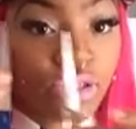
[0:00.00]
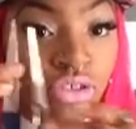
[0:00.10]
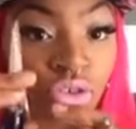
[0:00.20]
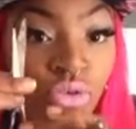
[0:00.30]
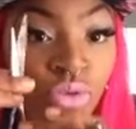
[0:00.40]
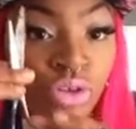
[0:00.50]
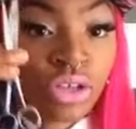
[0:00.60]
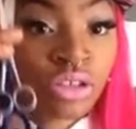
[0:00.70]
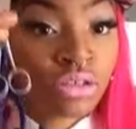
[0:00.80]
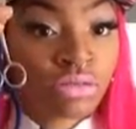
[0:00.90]
So you will
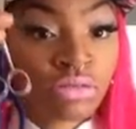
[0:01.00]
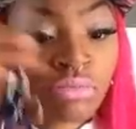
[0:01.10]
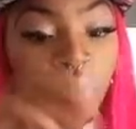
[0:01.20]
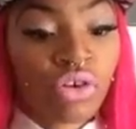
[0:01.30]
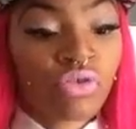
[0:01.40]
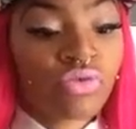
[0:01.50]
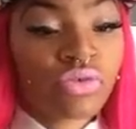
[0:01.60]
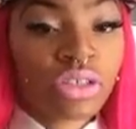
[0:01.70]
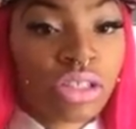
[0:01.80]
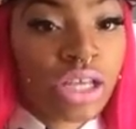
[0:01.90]
need both
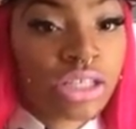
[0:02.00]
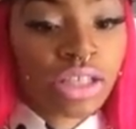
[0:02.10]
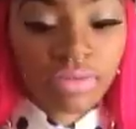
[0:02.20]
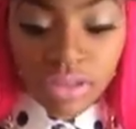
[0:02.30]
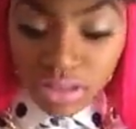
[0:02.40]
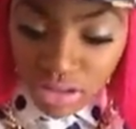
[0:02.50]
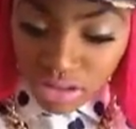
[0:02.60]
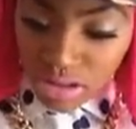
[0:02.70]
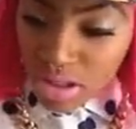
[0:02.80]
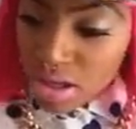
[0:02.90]
sets of
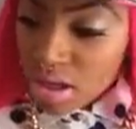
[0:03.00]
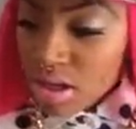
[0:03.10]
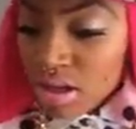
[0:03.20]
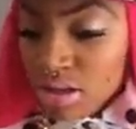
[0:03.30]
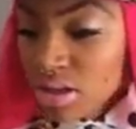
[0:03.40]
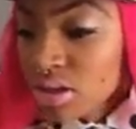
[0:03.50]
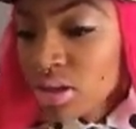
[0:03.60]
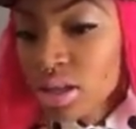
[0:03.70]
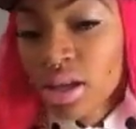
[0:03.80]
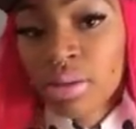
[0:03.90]
scissors. You'll
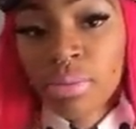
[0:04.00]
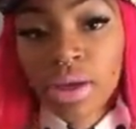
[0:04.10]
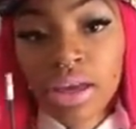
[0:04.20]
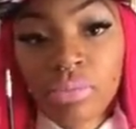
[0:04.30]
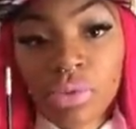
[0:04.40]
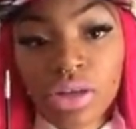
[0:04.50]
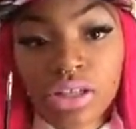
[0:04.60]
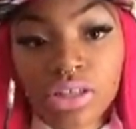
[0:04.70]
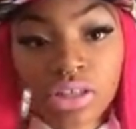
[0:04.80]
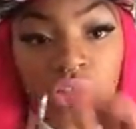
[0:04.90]
need a
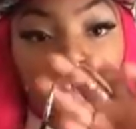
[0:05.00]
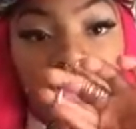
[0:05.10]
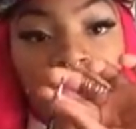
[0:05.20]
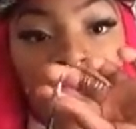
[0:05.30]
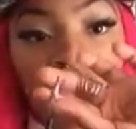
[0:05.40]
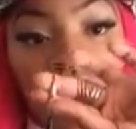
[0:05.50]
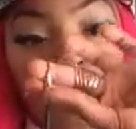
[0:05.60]
paintbrush, just a small